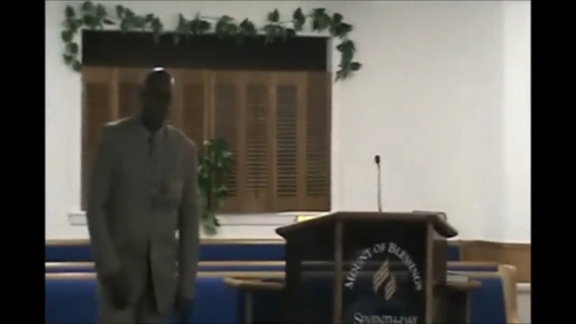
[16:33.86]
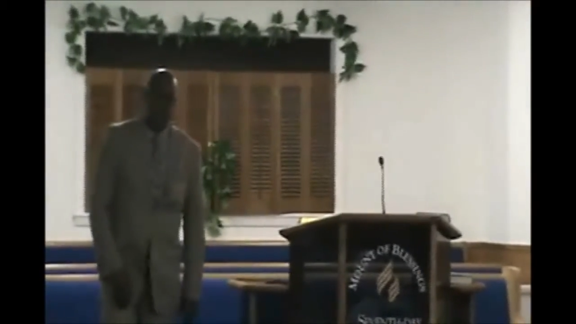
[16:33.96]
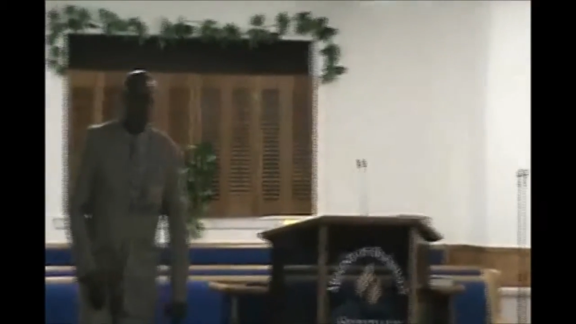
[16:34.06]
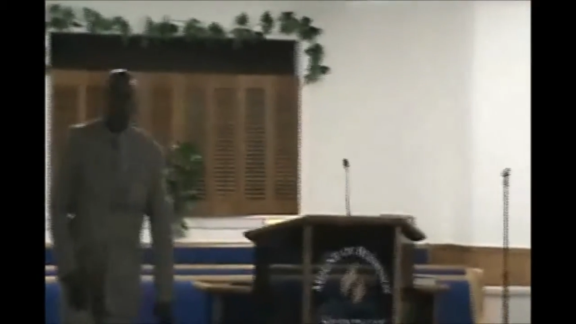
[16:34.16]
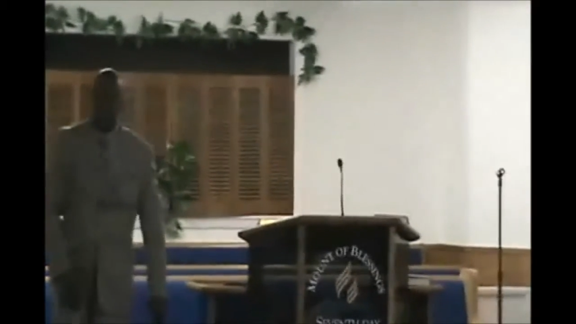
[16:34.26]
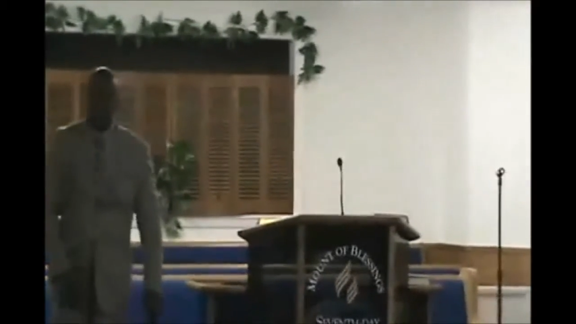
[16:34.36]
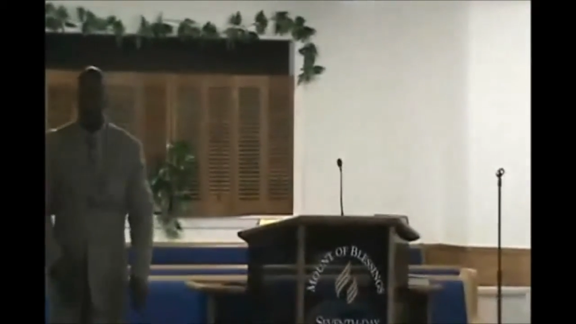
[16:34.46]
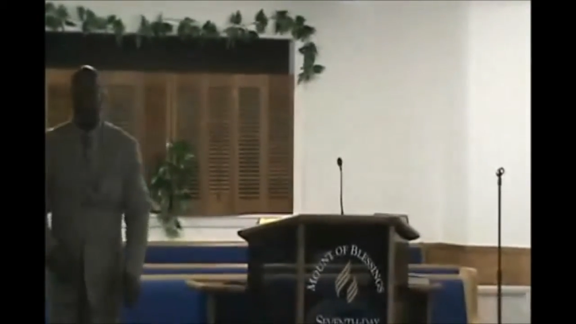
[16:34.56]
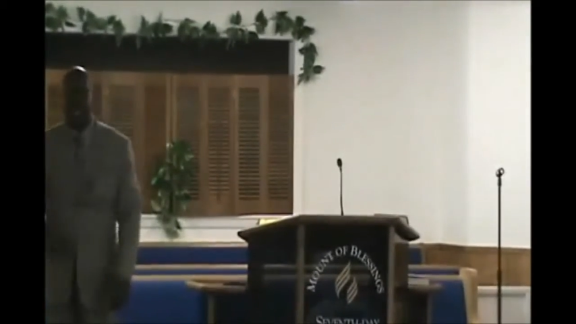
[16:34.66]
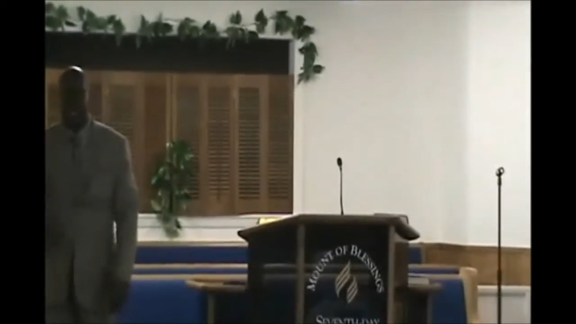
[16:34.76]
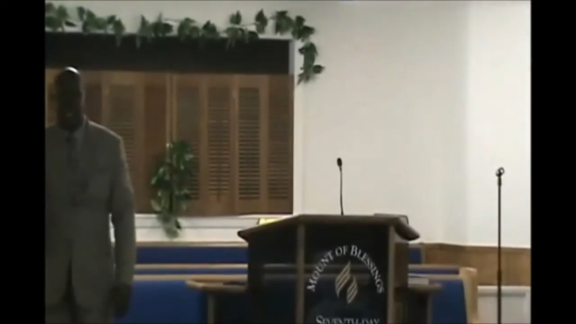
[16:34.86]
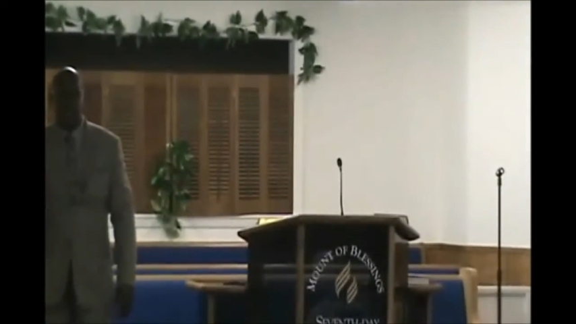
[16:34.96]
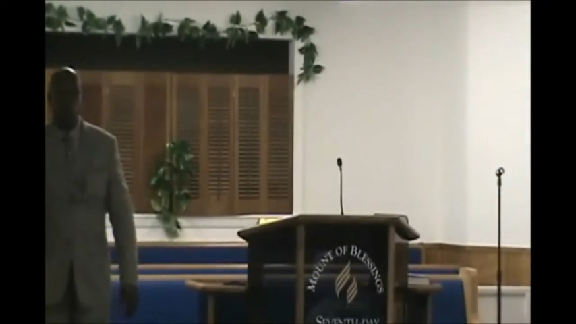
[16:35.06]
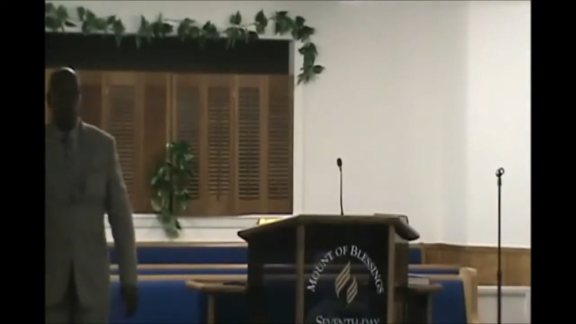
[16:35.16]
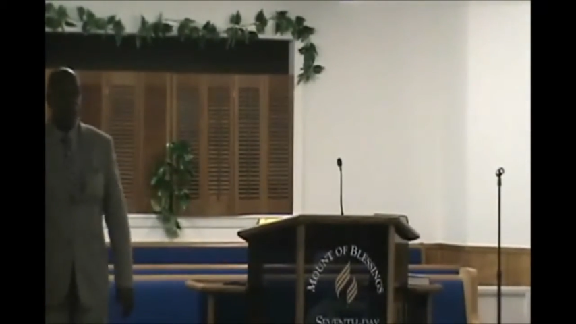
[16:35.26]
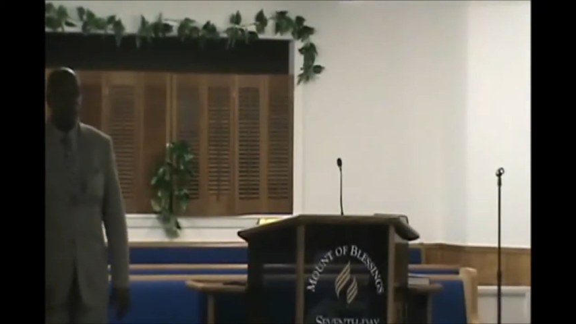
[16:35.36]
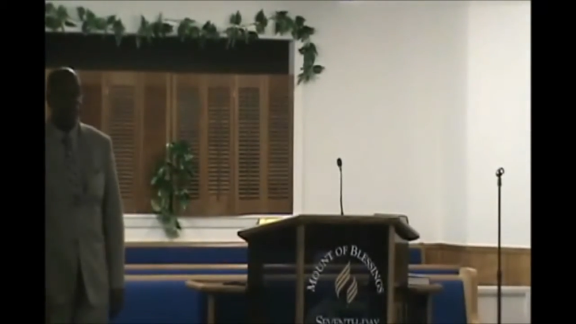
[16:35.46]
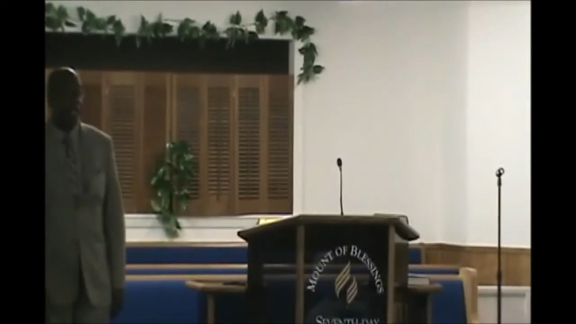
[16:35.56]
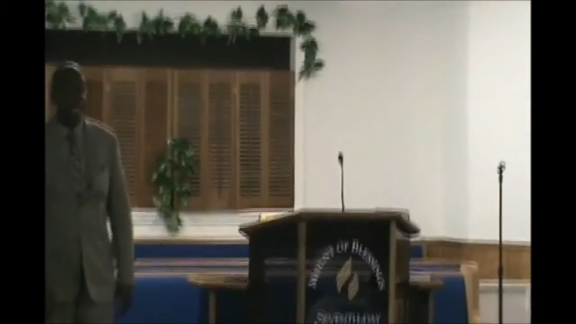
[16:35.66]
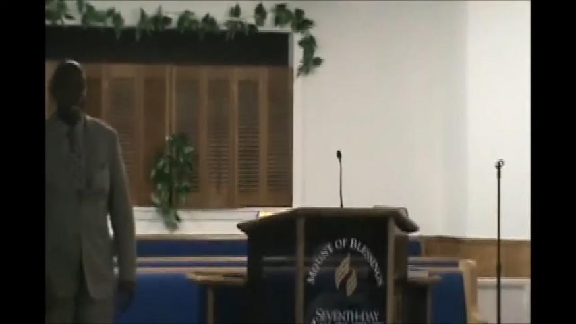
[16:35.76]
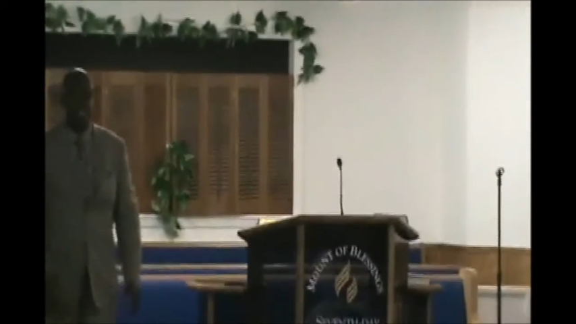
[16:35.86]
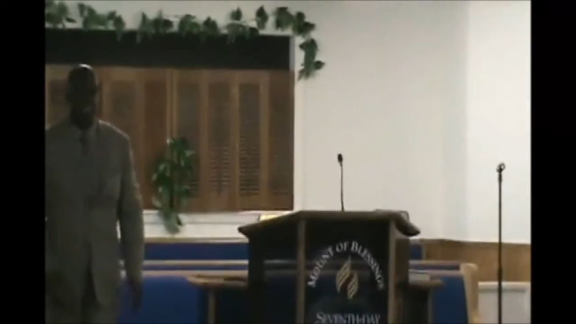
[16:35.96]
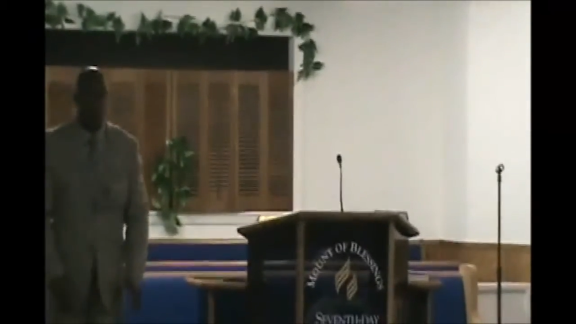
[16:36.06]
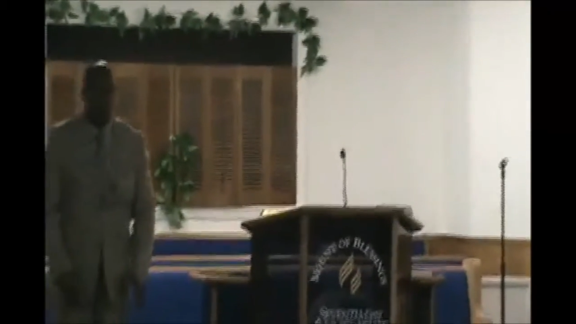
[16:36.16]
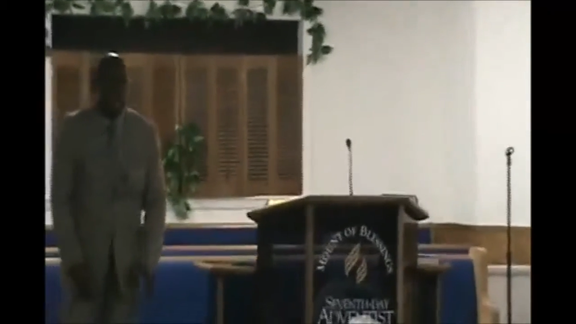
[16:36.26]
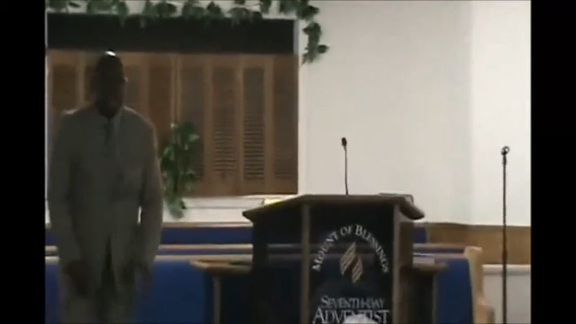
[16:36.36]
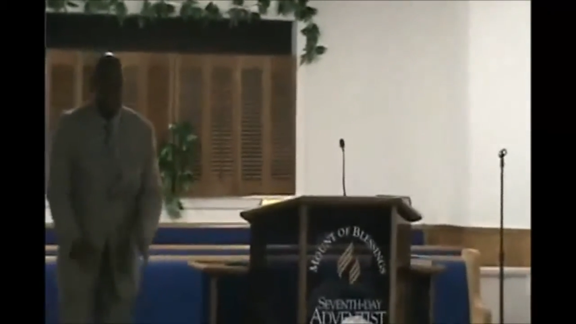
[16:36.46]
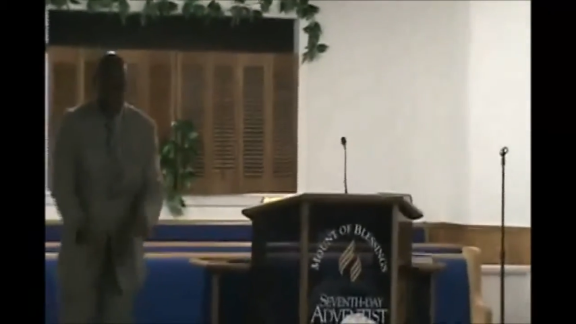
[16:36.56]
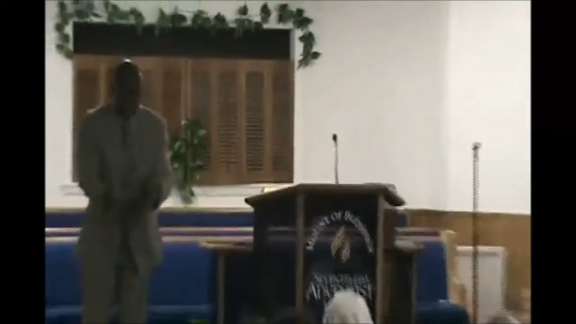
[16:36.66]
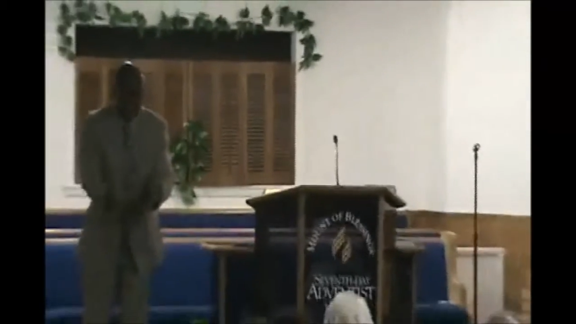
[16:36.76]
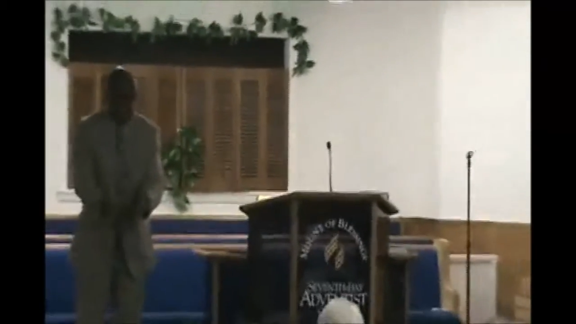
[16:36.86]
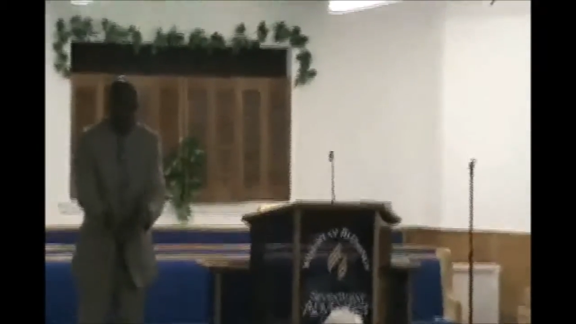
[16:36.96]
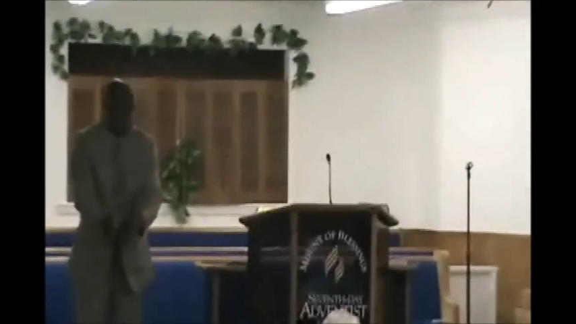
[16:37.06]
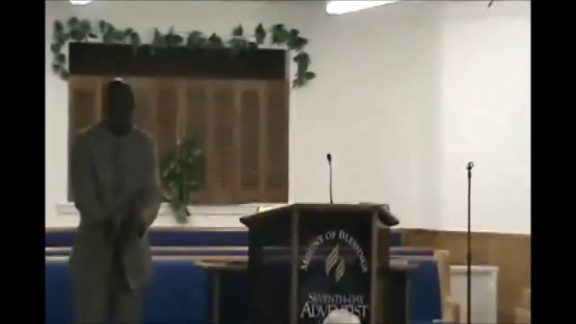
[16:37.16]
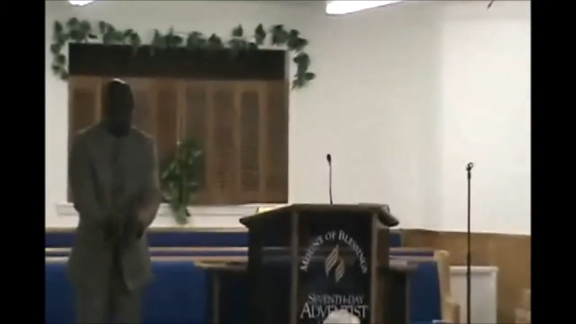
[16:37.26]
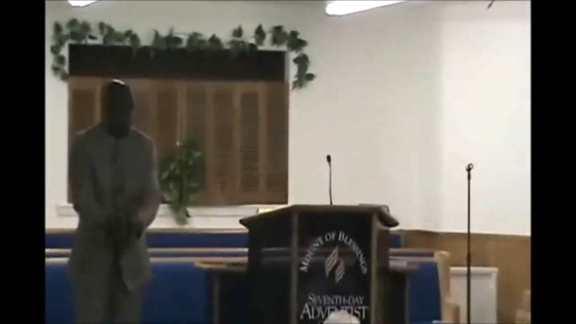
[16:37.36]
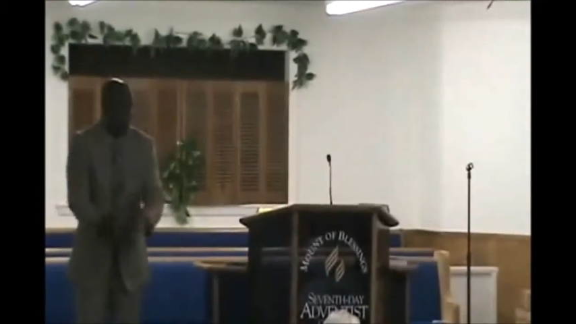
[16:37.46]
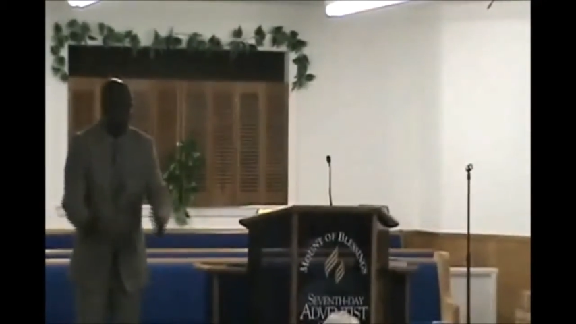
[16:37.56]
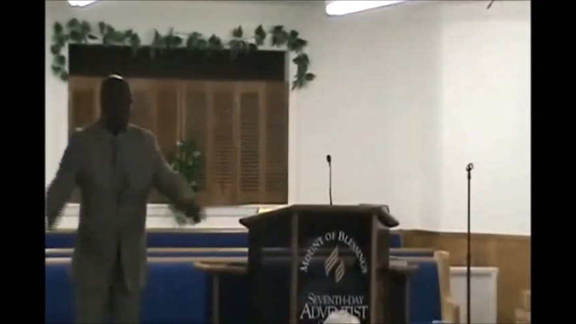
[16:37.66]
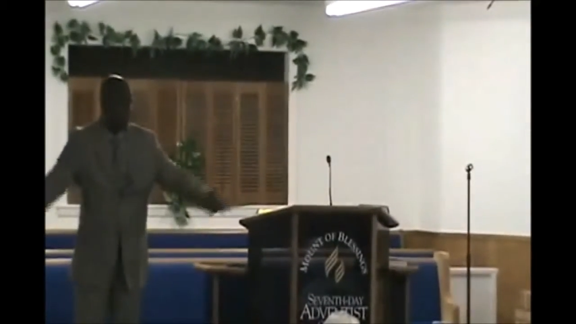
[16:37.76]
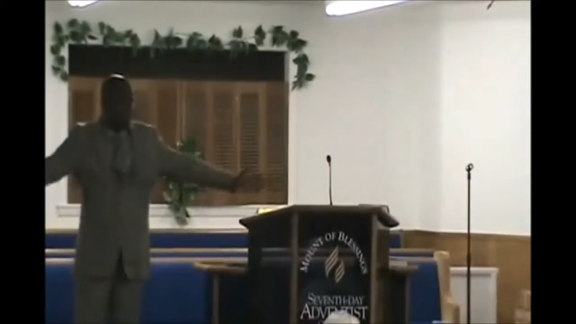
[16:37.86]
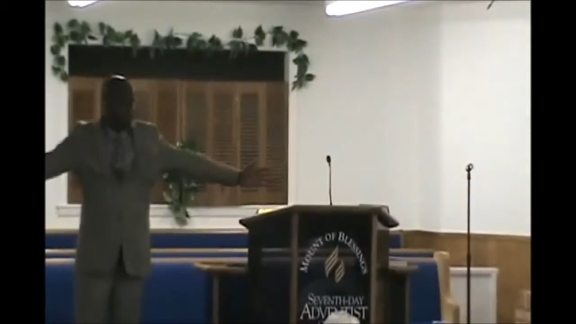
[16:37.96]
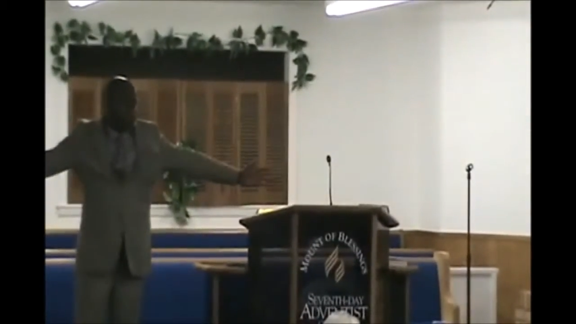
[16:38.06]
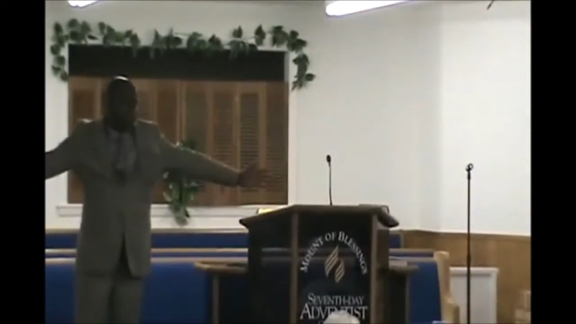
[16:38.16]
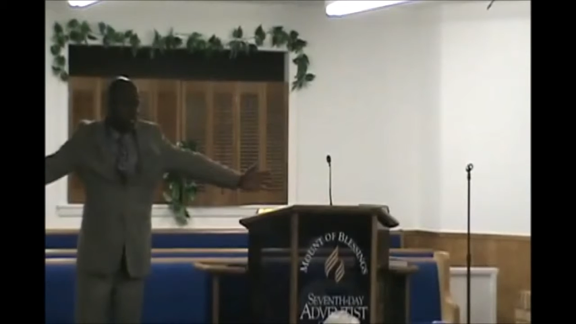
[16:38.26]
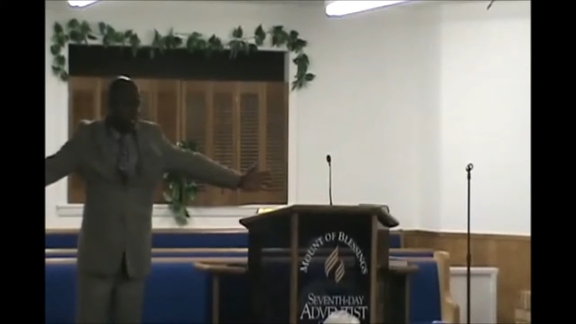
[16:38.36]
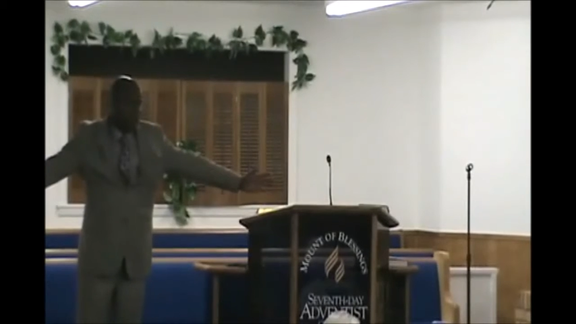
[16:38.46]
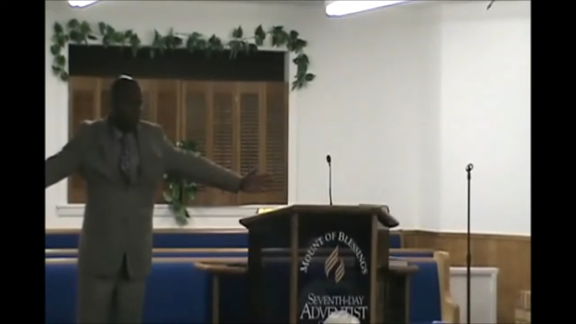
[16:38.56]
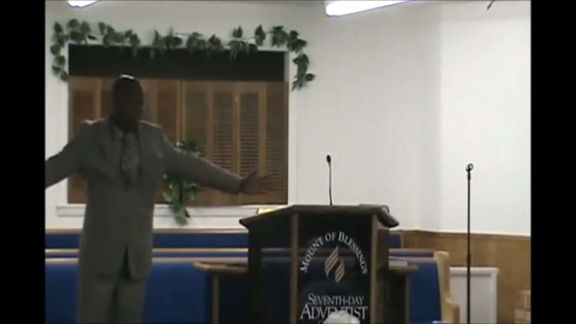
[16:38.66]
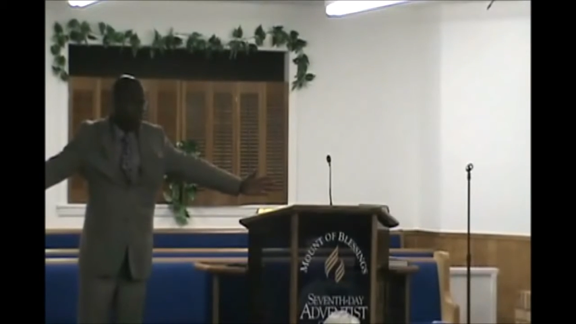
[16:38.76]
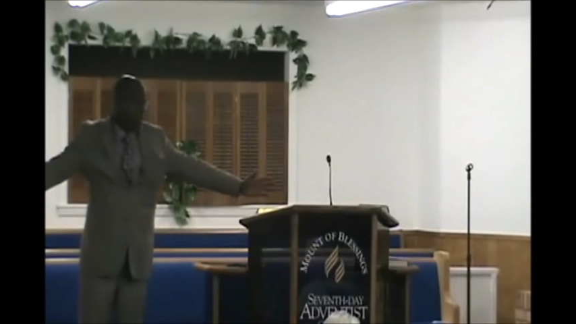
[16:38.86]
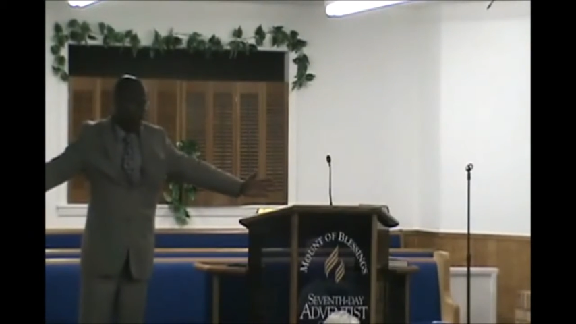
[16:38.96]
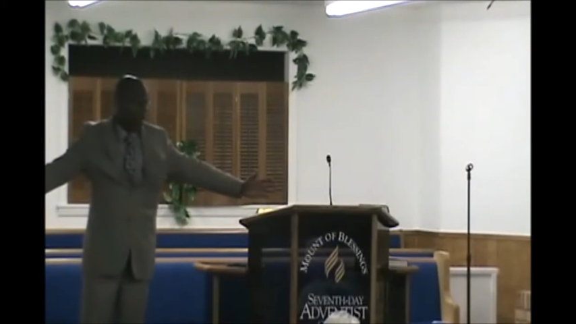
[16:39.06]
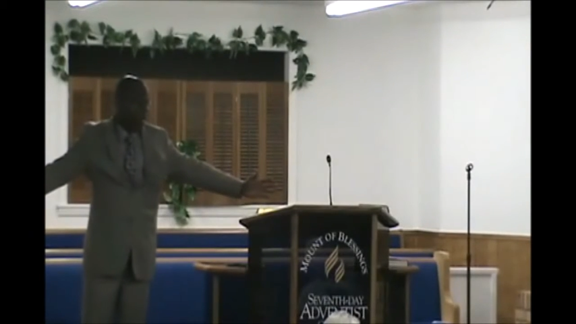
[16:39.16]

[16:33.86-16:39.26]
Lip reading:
[unreadable: no face in view]